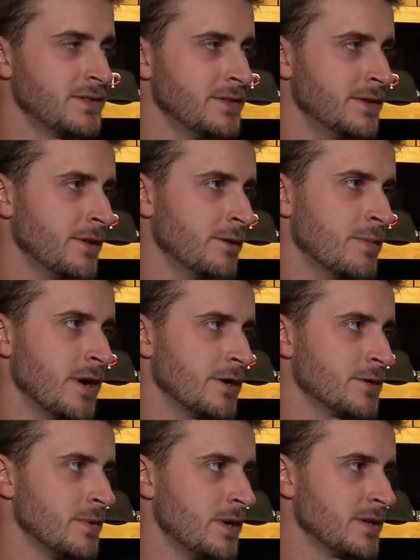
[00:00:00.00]
It's in the other
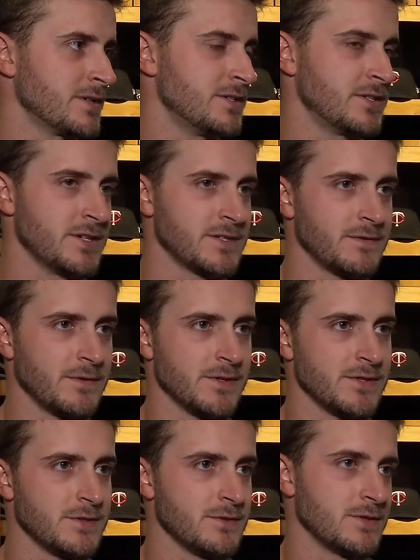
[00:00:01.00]
batter's box. He chased the
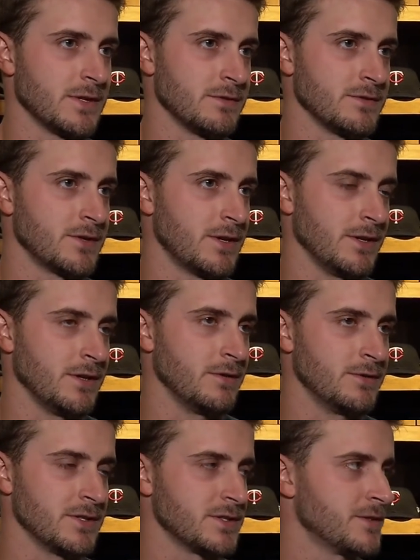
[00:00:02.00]
first two, so I was trying to
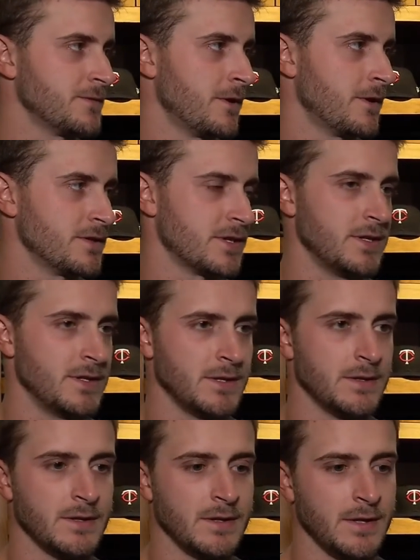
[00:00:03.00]
go just as far as I
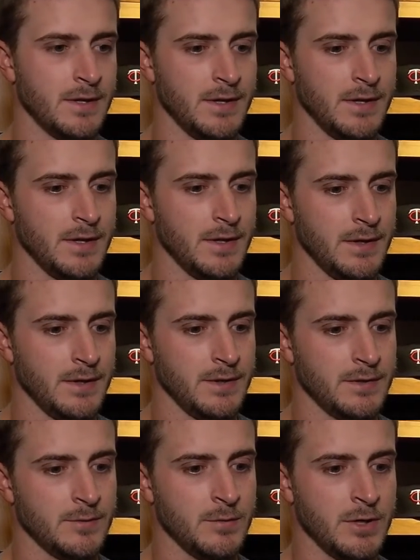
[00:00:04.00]
did
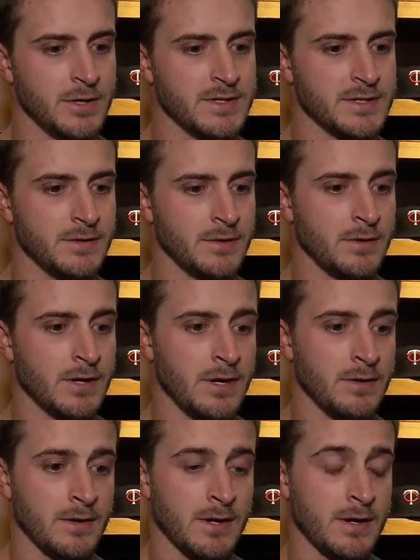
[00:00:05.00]
the ball gets hit on the
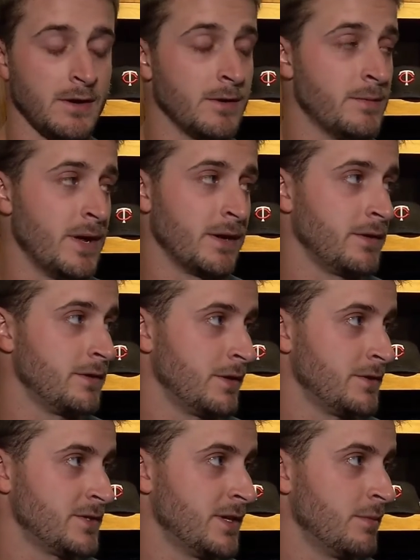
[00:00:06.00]
ground, and I automatically
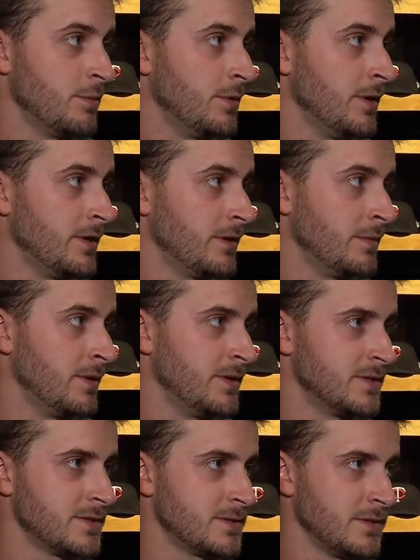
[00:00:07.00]
thought it was a double play. I mean,
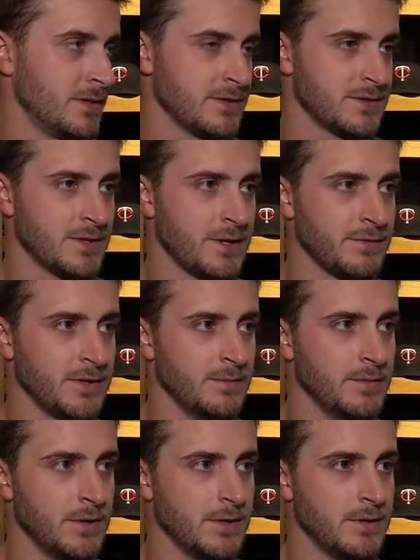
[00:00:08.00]
it's a soft
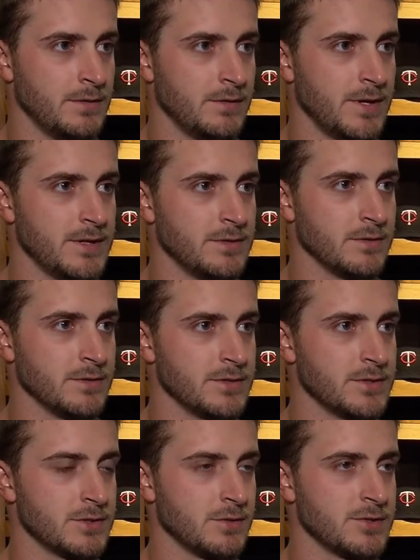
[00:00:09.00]
hit ball right
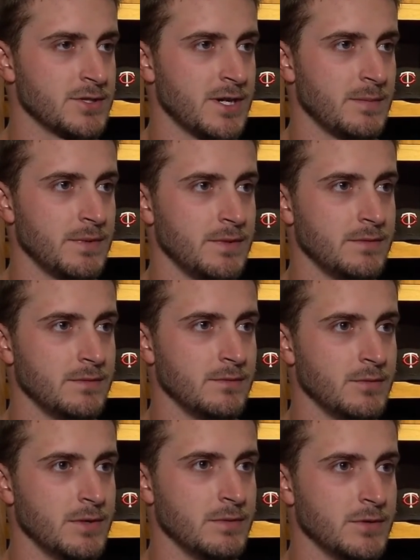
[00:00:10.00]
towards the shortstop,
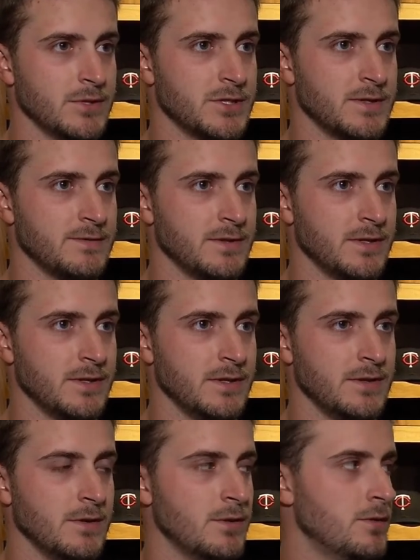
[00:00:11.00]
and we shifted
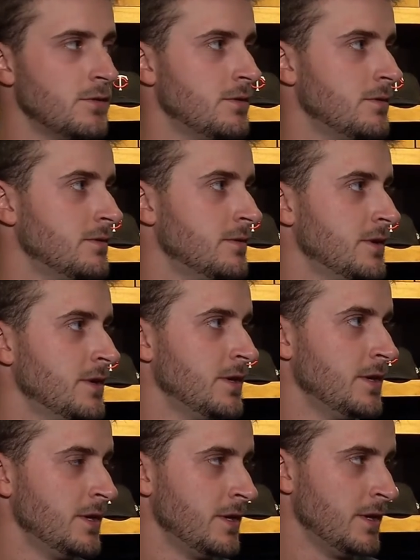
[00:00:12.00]
in the hole.
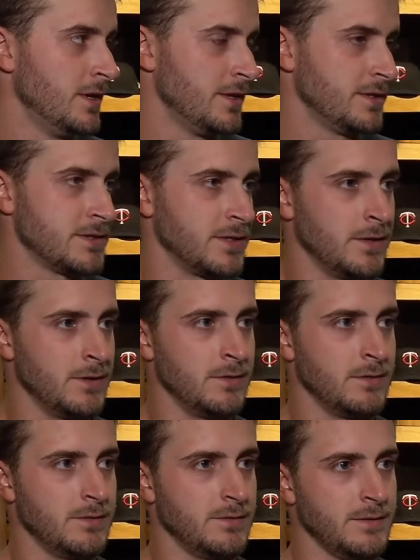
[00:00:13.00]

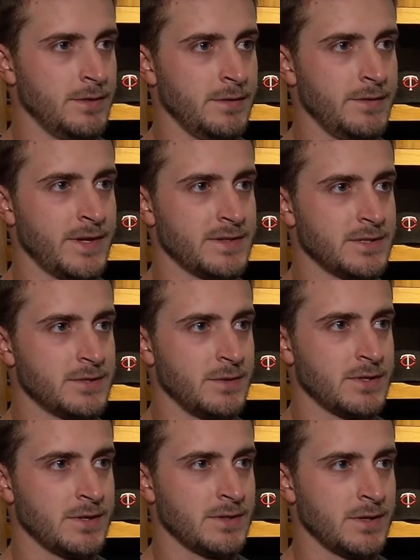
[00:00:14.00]
So, you know, in that
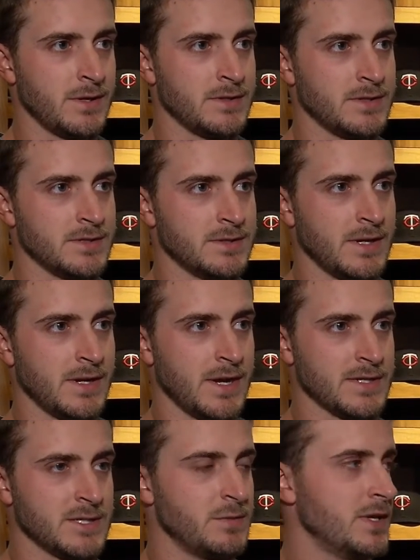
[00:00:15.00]
situation right there, it's just that
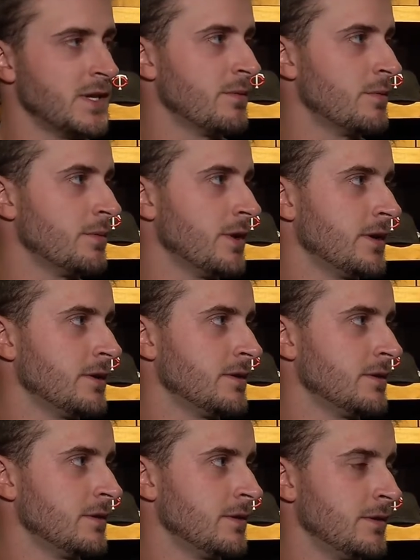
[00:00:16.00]
has to be a double play.
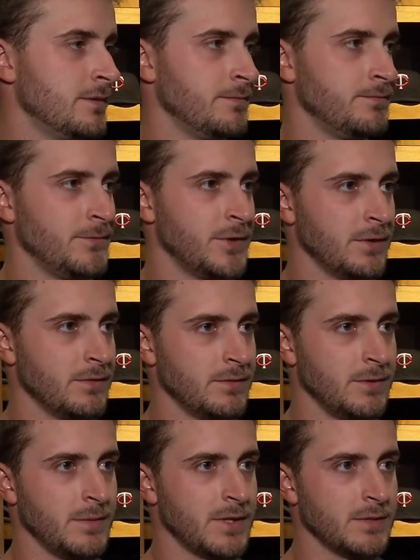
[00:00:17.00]
Um, you know,
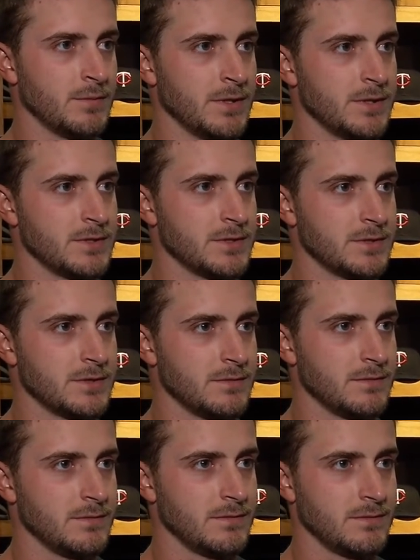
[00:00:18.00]
you make the
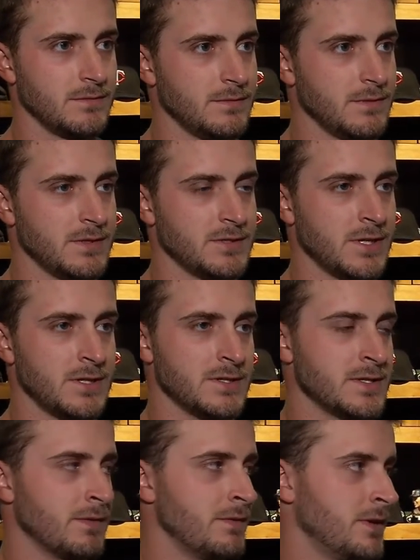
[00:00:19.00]
pitch, it
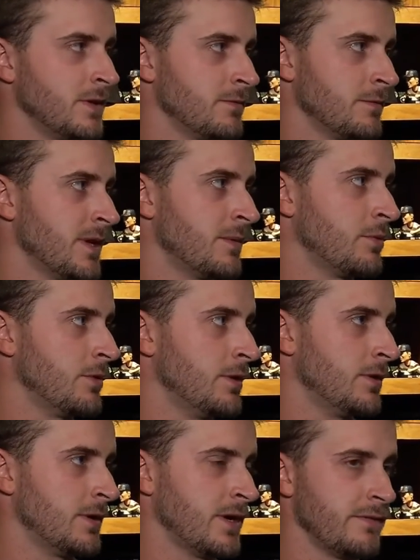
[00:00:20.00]
changes everything from that
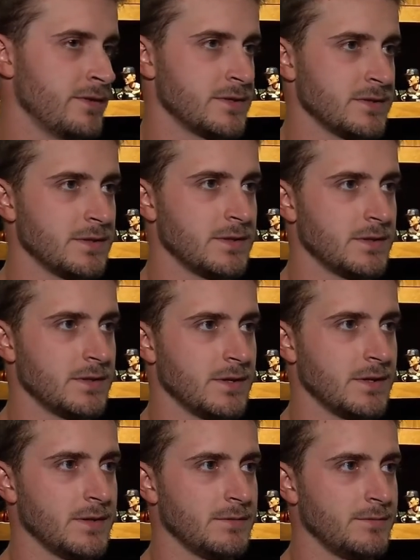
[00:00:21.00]
point on, obviously.
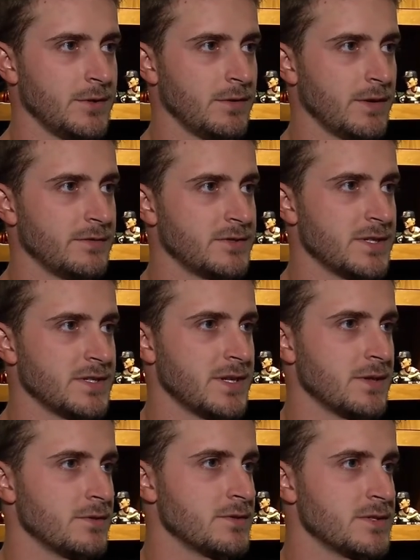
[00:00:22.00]
Uh, you know, have a chance to
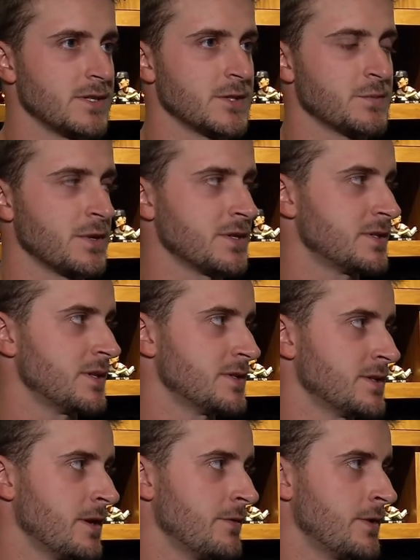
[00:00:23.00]
get through six, press
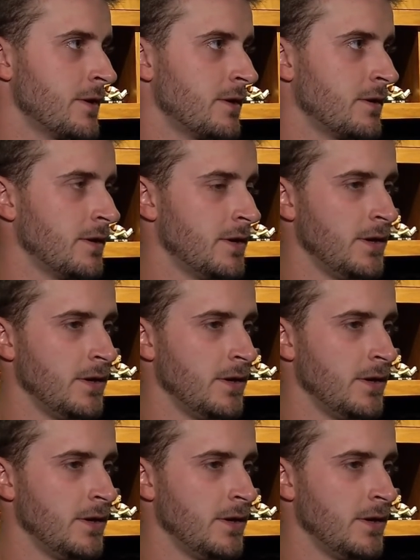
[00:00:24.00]
stays down there.